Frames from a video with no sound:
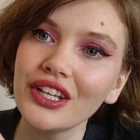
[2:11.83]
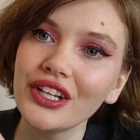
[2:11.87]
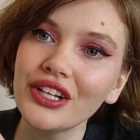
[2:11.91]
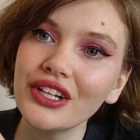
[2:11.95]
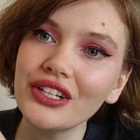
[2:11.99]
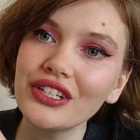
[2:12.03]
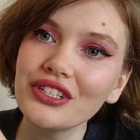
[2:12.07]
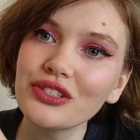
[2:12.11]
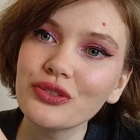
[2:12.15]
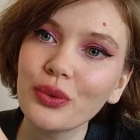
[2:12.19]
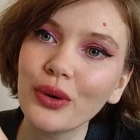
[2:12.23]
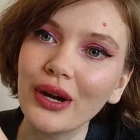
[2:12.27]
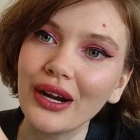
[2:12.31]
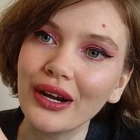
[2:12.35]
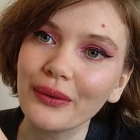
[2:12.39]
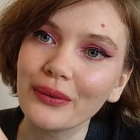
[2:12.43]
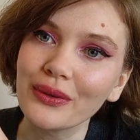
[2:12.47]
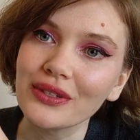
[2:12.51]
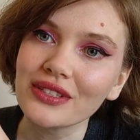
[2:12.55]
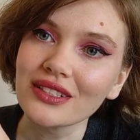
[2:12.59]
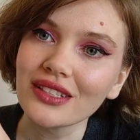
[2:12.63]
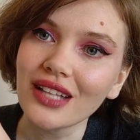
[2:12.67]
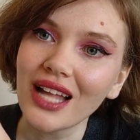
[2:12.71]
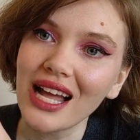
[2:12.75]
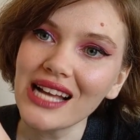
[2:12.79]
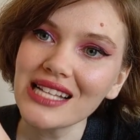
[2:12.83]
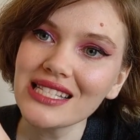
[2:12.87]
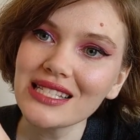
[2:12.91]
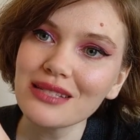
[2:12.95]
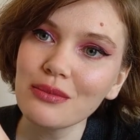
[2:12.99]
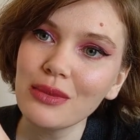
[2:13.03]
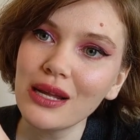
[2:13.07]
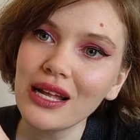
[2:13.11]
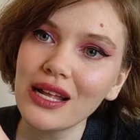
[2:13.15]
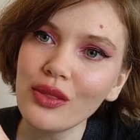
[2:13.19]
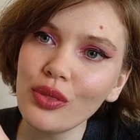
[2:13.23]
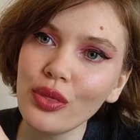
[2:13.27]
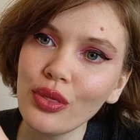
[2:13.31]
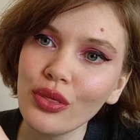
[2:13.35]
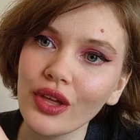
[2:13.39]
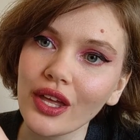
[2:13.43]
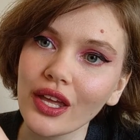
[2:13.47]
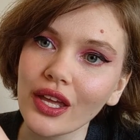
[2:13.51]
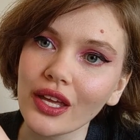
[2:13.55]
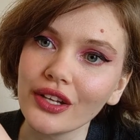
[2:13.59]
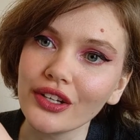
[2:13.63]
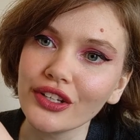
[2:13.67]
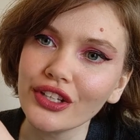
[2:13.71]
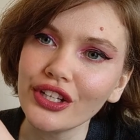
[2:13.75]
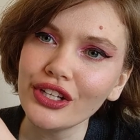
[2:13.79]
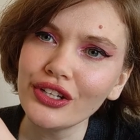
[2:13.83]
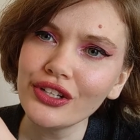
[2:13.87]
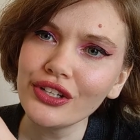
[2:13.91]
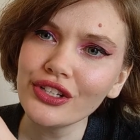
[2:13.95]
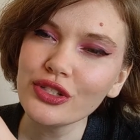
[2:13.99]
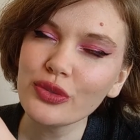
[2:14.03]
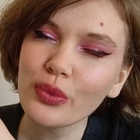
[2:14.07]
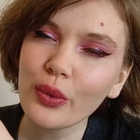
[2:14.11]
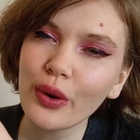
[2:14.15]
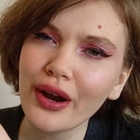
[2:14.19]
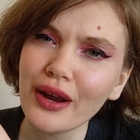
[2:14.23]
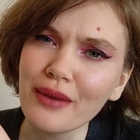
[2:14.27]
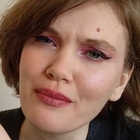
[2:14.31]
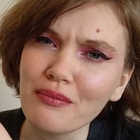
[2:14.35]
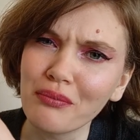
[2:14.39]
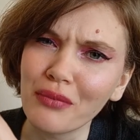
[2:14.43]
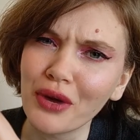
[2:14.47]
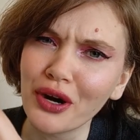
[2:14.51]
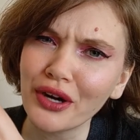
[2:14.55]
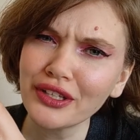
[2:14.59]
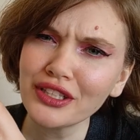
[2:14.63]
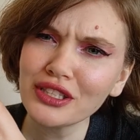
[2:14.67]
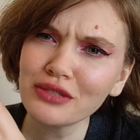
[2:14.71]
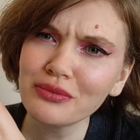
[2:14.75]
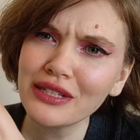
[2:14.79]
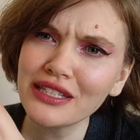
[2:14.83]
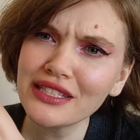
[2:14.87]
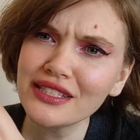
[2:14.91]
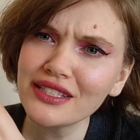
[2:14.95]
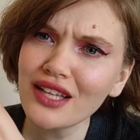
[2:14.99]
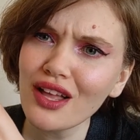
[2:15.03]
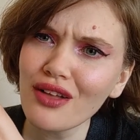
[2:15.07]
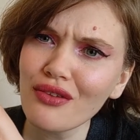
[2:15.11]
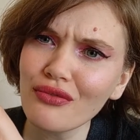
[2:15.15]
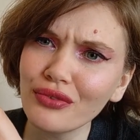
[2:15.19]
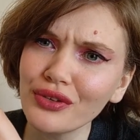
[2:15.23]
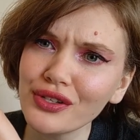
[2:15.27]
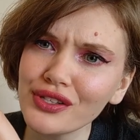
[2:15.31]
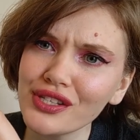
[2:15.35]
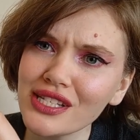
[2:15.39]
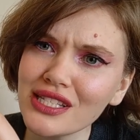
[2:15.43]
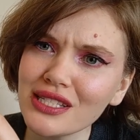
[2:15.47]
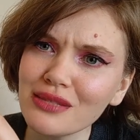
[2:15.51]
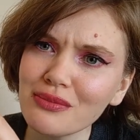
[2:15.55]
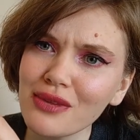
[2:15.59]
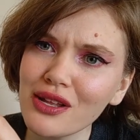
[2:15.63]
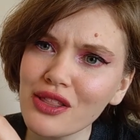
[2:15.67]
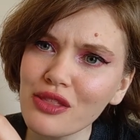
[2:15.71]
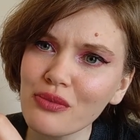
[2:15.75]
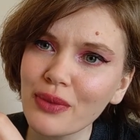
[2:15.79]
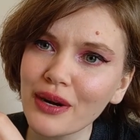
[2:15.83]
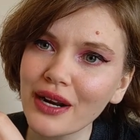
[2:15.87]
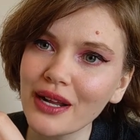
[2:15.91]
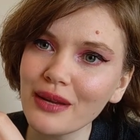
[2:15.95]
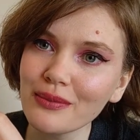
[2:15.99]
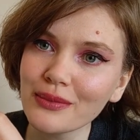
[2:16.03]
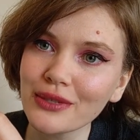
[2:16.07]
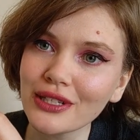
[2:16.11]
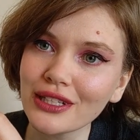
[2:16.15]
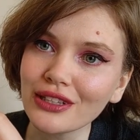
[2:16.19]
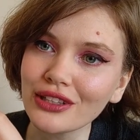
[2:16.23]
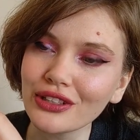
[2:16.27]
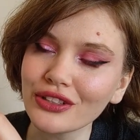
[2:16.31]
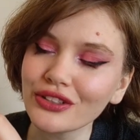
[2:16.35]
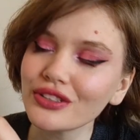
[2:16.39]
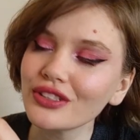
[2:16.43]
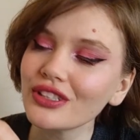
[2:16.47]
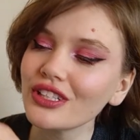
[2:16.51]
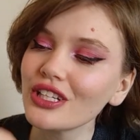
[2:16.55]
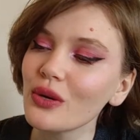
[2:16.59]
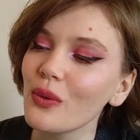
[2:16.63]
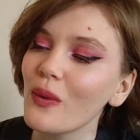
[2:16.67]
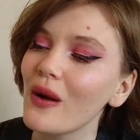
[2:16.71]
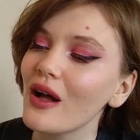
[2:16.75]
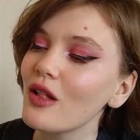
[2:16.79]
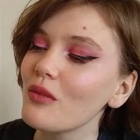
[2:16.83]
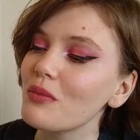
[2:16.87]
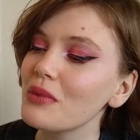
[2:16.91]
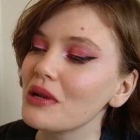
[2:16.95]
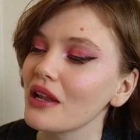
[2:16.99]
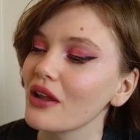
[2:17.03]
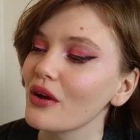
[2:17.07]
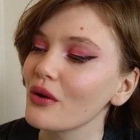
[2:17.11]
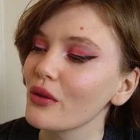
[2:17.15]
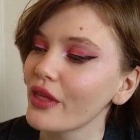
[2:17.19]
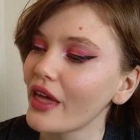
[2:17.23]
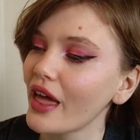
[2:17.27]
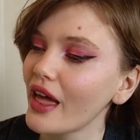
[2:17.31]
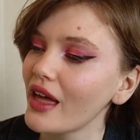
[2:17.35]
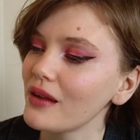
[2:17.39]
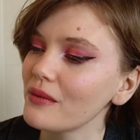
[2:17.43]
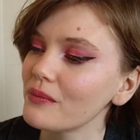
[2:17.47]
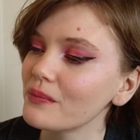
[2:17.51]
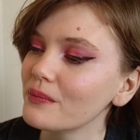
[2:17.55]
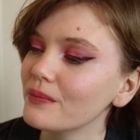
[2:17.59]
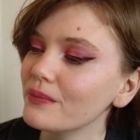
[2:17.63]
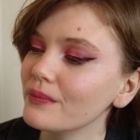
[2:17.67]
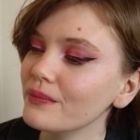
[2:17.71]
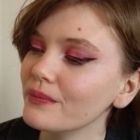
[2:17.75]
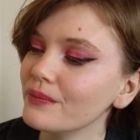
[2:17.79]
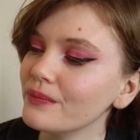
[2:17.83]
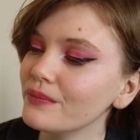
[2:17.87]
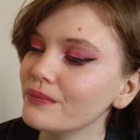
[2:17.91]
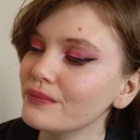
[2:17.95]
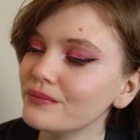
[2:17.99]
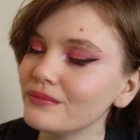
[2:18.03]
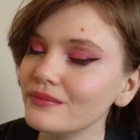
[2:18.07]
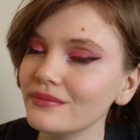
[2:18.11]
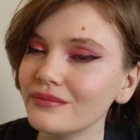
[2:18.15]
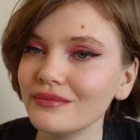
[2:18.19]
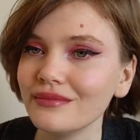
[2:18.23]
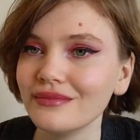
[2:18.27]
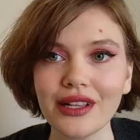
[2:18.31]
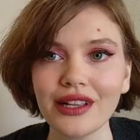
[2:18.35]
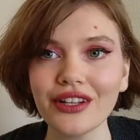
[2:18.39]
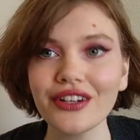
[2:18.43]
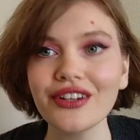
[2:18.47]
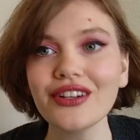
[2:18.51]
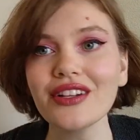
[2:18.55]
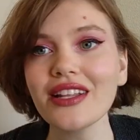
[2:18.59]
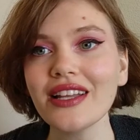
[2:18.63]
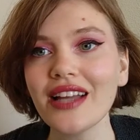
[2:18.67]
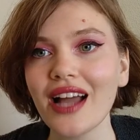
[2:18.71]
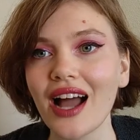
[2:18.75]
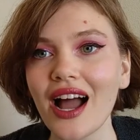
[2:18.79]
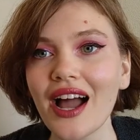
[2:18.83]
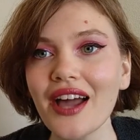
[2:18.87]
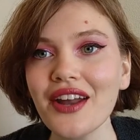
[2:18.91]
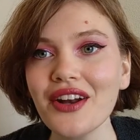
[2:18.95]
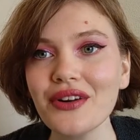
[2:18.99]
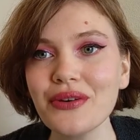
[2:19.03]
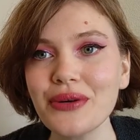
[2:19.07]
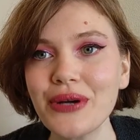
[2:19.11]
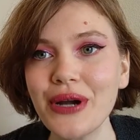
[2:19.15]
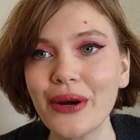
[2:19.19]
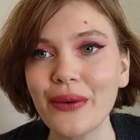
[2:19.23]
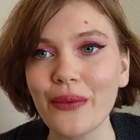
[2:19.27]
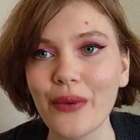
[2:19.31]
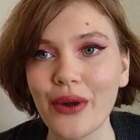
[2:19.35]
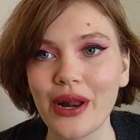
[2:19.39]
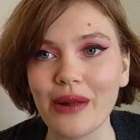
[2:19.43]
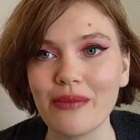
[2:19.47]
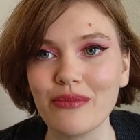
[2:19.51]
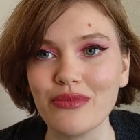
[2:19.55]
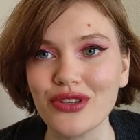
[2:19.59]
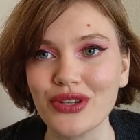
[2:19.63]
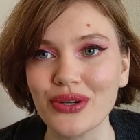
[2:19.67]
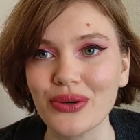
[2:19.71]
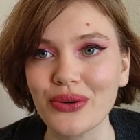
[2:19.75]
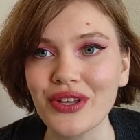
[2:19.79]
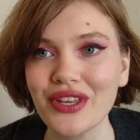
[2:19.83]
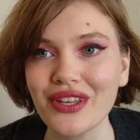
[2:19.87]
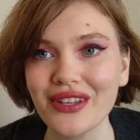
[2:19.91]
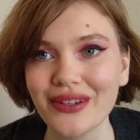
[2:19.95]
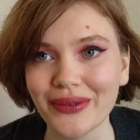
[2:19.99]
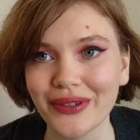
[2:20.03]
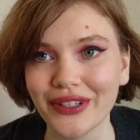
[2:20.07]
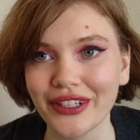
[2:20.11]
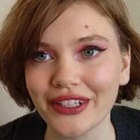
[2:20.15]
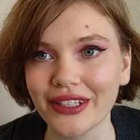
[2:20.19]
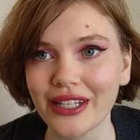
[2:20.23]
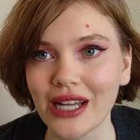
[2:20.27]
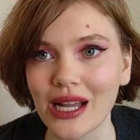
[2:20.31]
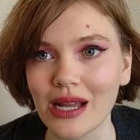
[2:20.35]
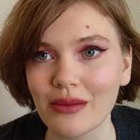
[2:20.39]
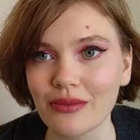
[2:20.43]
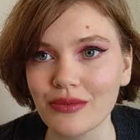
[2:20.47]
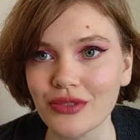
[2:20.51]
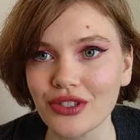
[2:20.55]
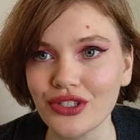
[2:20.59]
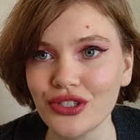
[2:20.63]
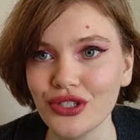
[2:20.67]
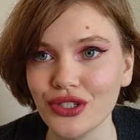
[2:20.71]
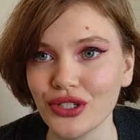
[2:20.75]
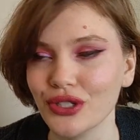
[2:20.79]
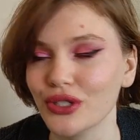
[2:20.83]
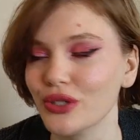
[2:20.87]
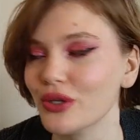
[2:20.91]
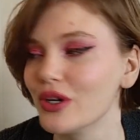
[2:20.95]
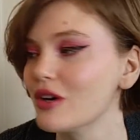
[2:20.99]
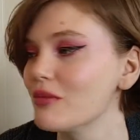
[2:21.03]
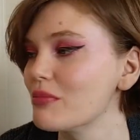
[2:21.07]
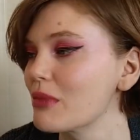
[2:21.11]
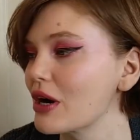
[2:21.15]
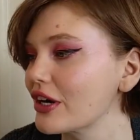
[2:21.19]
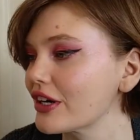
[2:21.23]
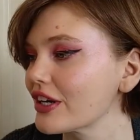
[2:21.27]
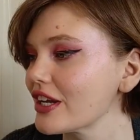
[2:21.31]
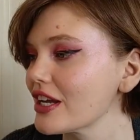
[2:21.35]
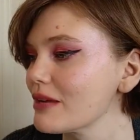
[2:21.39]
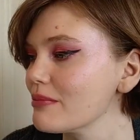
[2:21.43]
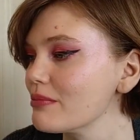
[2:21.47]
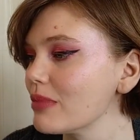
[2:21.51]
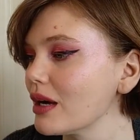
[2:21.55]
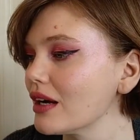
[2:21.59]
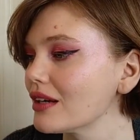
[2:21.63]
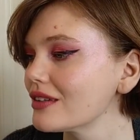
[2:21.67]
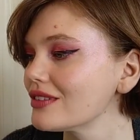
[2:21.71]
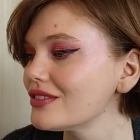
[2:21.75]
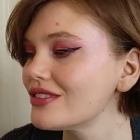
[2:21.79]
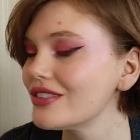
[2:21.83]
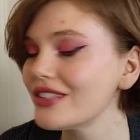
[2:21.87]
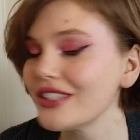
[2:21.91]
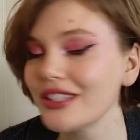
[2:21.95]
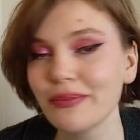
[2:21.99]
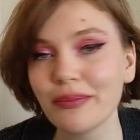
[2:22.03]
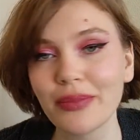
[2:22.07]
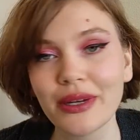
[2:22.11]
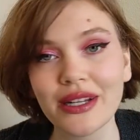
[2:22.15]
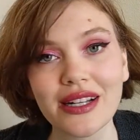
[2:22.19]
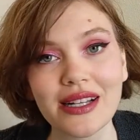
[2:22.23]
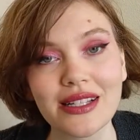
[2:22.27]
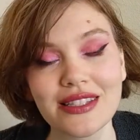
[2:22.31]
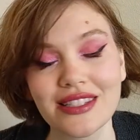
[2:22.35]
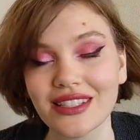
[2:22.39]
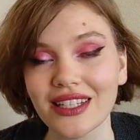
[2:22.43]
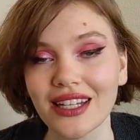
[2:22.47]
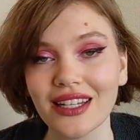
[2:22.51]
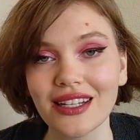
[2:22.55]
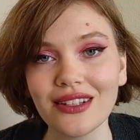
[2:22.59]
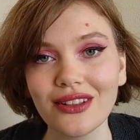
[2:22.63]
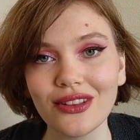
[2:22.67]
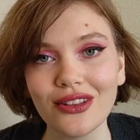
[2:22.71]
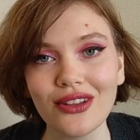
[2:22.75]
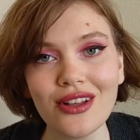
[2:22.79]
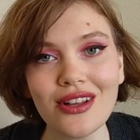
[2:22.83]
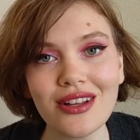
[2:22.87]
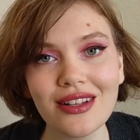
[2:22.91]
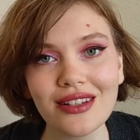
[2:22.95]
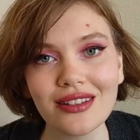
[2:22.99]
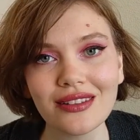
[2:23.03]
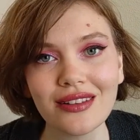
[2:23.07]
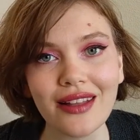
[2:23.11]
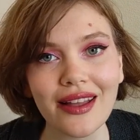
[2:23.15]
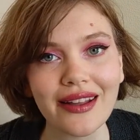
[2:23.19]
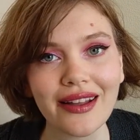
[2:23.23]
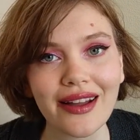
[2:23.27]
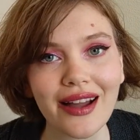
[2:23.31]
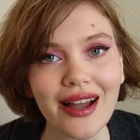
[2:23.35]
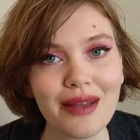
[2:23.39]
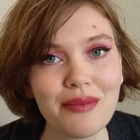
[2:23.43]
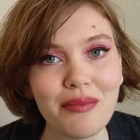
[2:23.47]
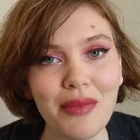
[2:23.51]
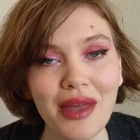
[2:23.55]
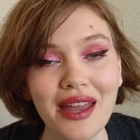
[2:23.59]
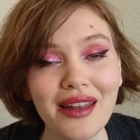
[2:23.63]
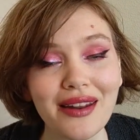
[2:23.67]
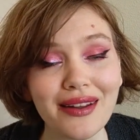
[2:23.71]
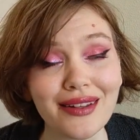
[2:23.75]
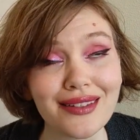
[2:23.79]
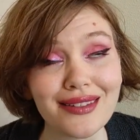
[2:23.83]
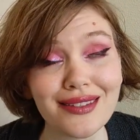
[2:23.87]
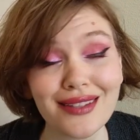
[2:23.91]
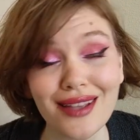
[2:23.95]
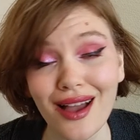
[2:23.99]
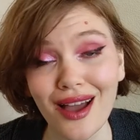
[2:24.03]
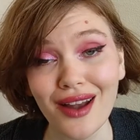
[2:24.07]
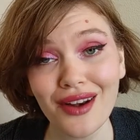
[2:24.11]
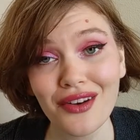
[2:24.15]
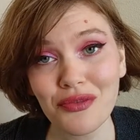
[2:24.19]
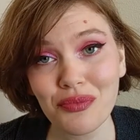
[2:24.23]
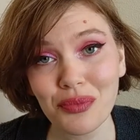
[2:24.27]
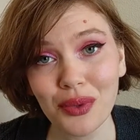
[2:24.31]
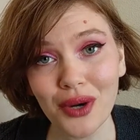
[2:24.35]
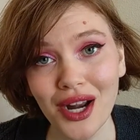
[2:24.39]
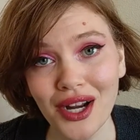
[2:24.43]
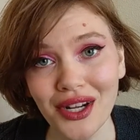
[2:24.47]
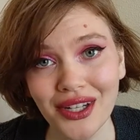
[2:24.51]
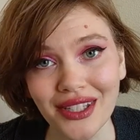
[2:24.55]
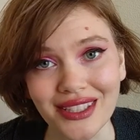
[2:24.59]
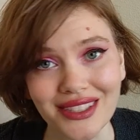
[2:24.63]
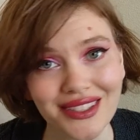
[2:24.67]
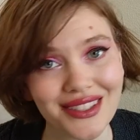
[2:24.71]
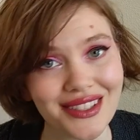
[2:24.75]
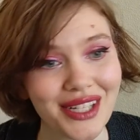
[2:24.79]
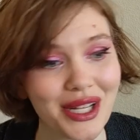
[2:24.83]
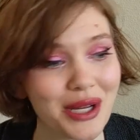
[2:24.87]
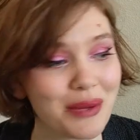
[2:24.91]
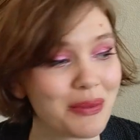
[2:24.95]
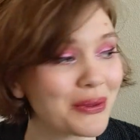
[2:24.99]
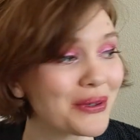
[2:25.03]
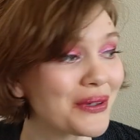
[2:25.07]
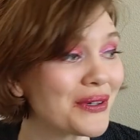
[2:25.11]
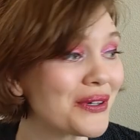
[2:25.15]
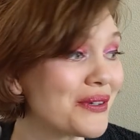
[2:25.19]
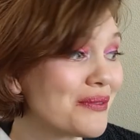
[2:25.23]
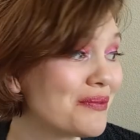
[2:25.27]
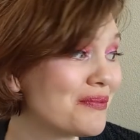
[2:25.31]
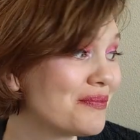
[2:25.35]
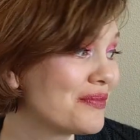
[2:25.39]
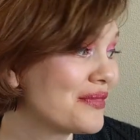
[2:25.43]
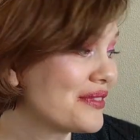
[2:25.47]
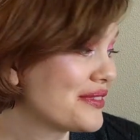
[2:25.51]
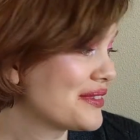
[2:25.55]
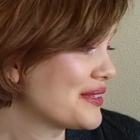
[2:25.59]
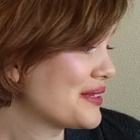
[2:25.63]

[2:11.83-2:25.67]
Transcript: here is where I was last month, and here is where I marked myself for this month, but I'm clearly well below that. But clearly, I don't know what I'm doing when it comes to marking bottles, but it's gonna look like I made a ton of progress in April.